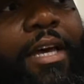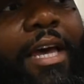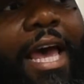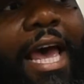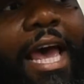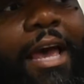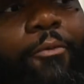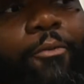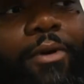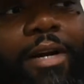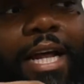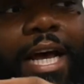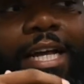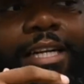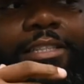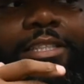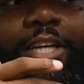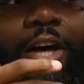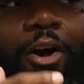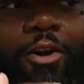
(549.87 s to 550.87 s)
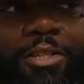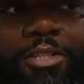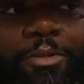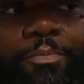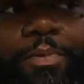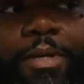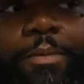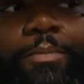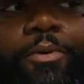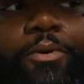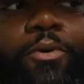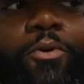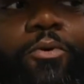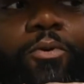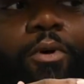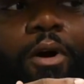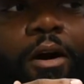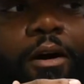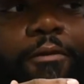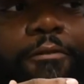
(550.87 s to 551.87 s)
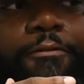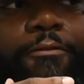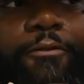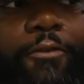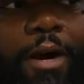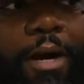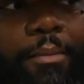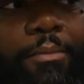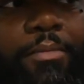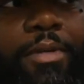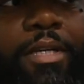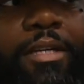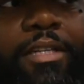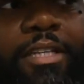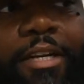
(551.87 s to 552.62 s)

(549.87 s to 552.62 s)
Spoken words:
And when I talk to people who are from